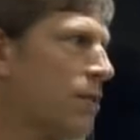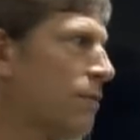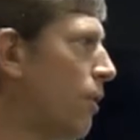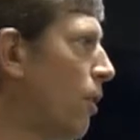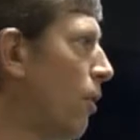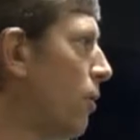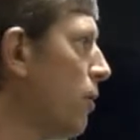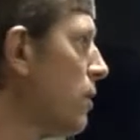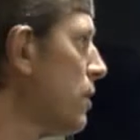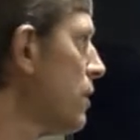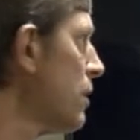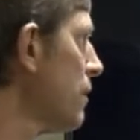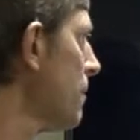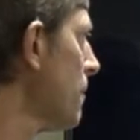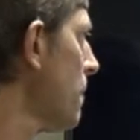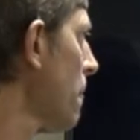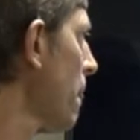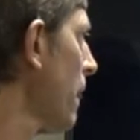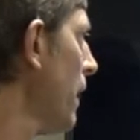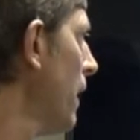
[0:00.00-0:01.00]
folks,
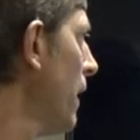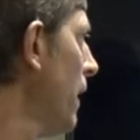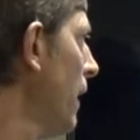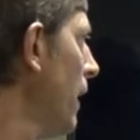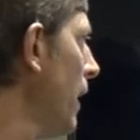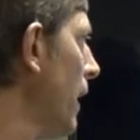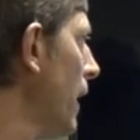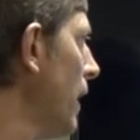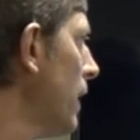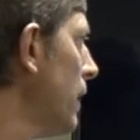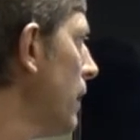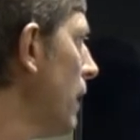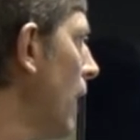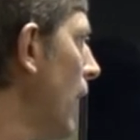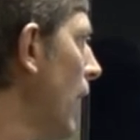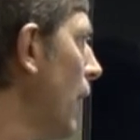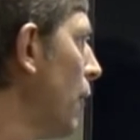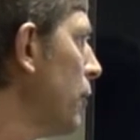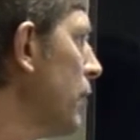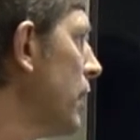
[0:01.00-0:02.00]
and
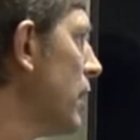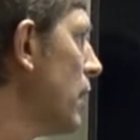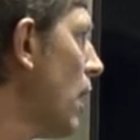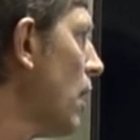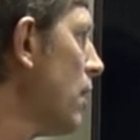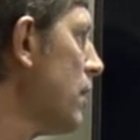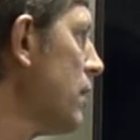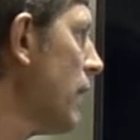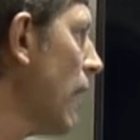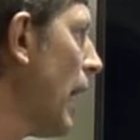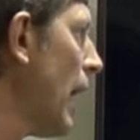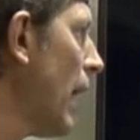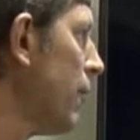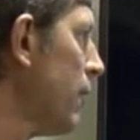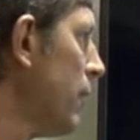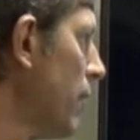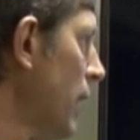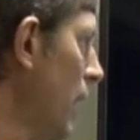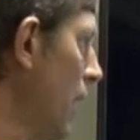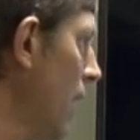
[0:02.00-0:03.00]
Iowa DNR staff.
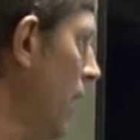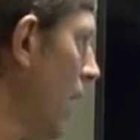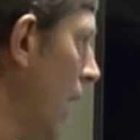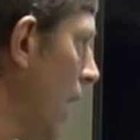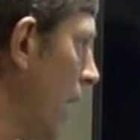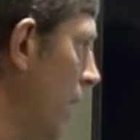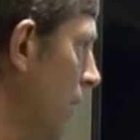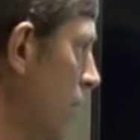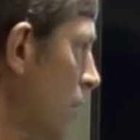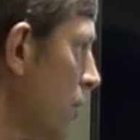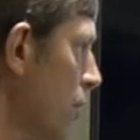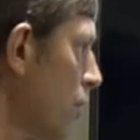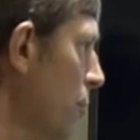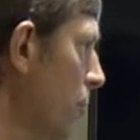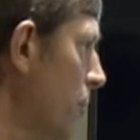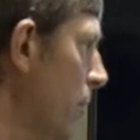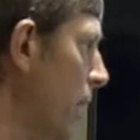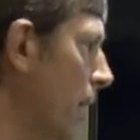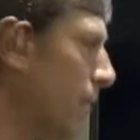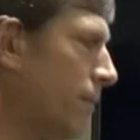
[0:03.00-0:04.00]
And this
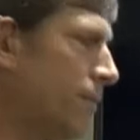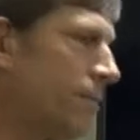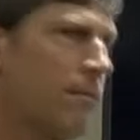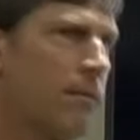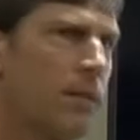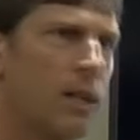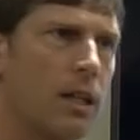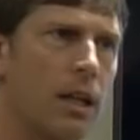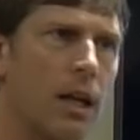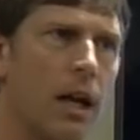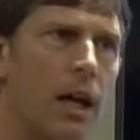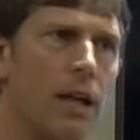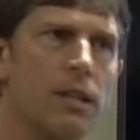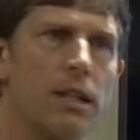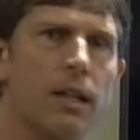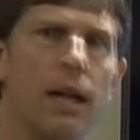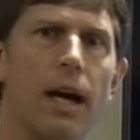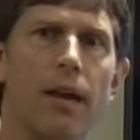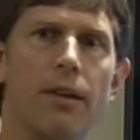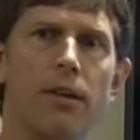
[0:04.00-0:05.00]
group then got
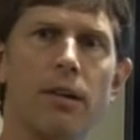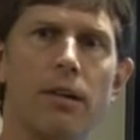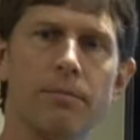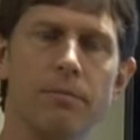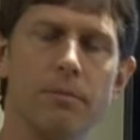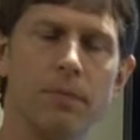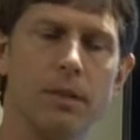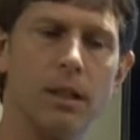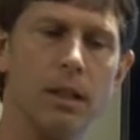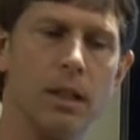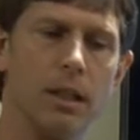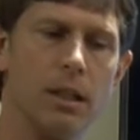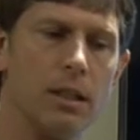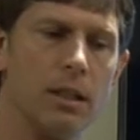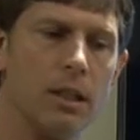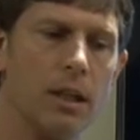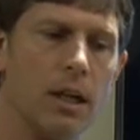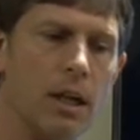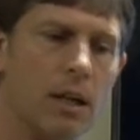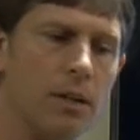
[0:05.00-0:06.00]
together in
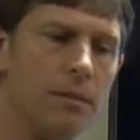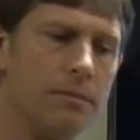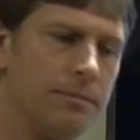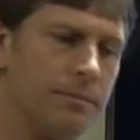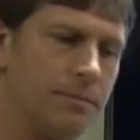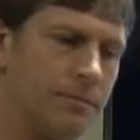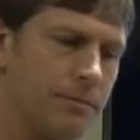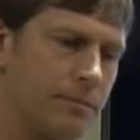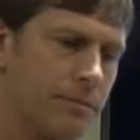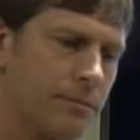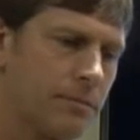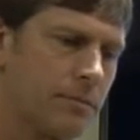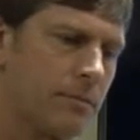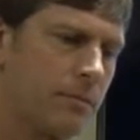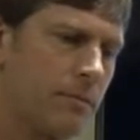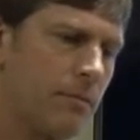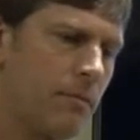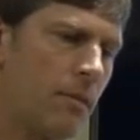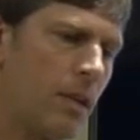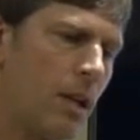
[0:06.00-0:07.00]

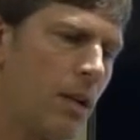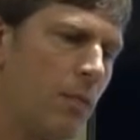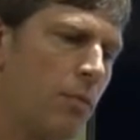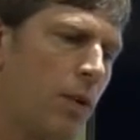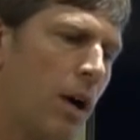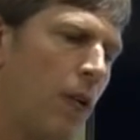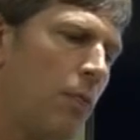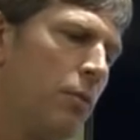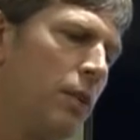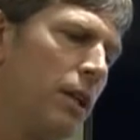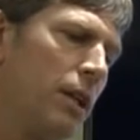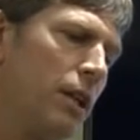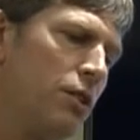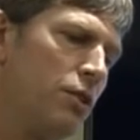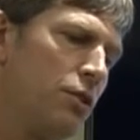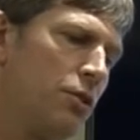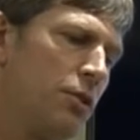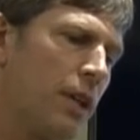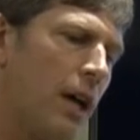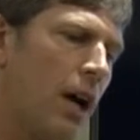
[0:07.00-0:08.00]
probably
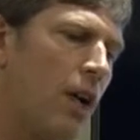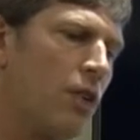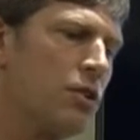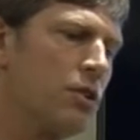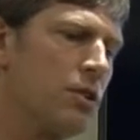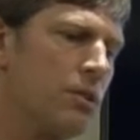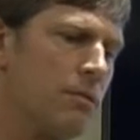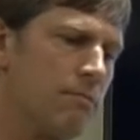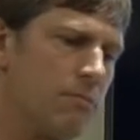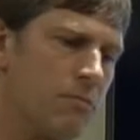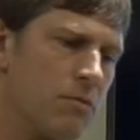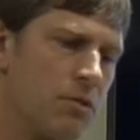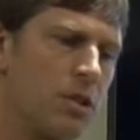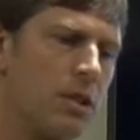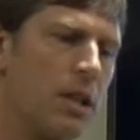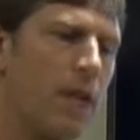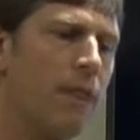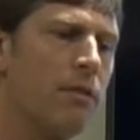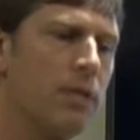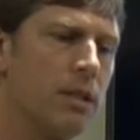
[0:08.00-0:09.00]

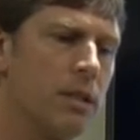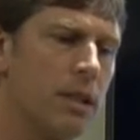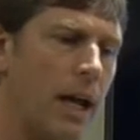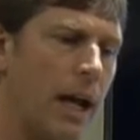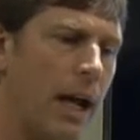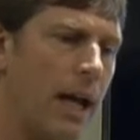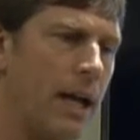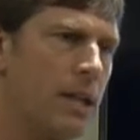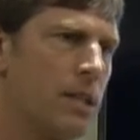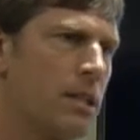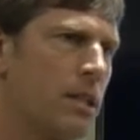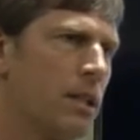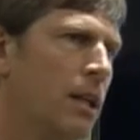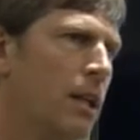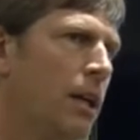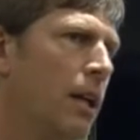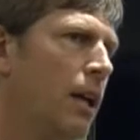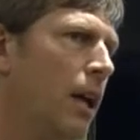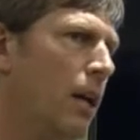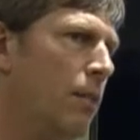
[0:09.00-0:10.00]
2007-08
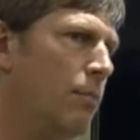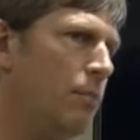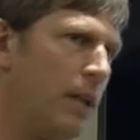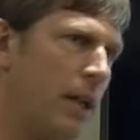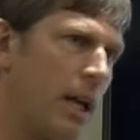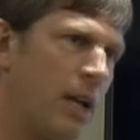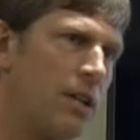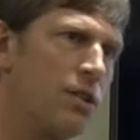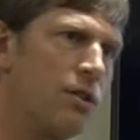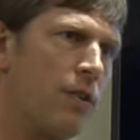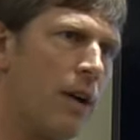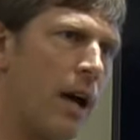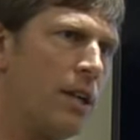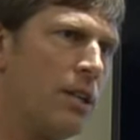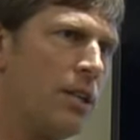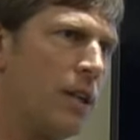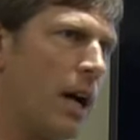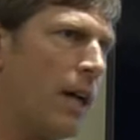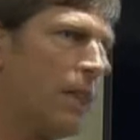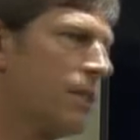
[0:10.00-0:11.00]
and began to
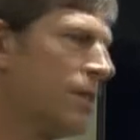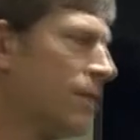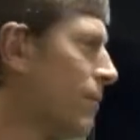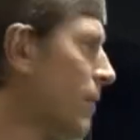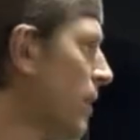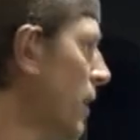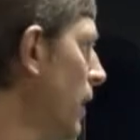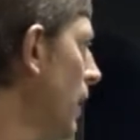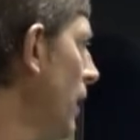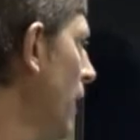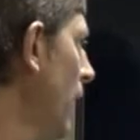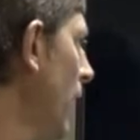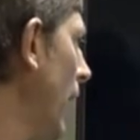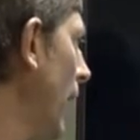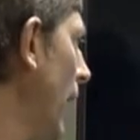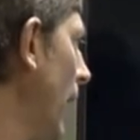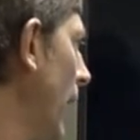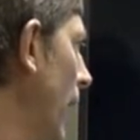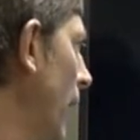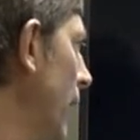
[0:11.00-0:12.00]
strategize.
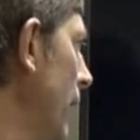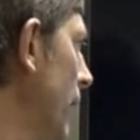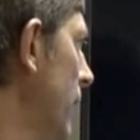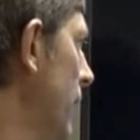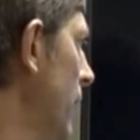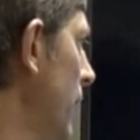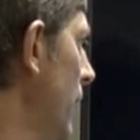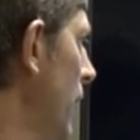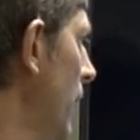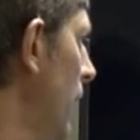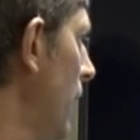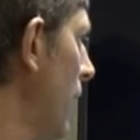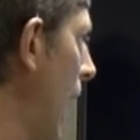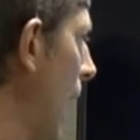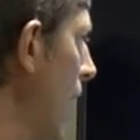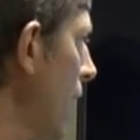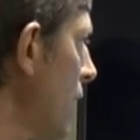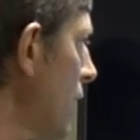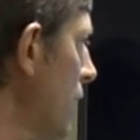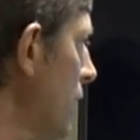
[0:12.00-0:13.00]
And
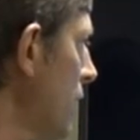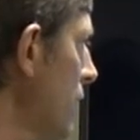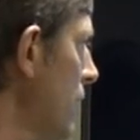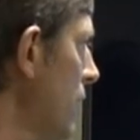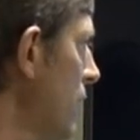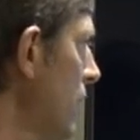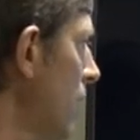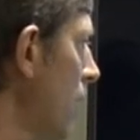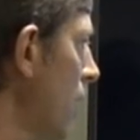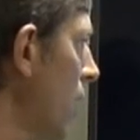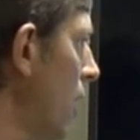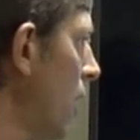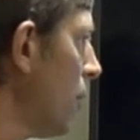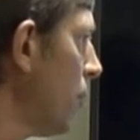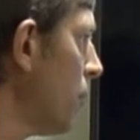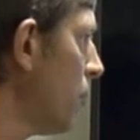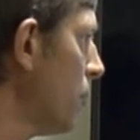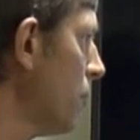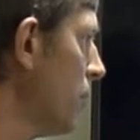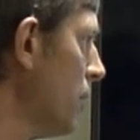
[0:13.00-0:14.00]
actions,
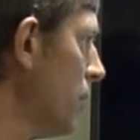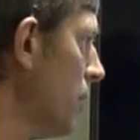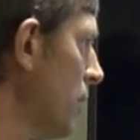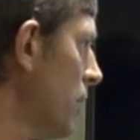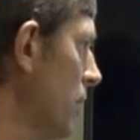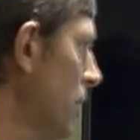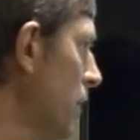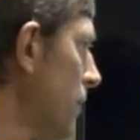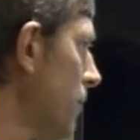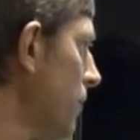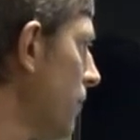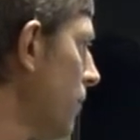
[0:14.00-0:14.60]
a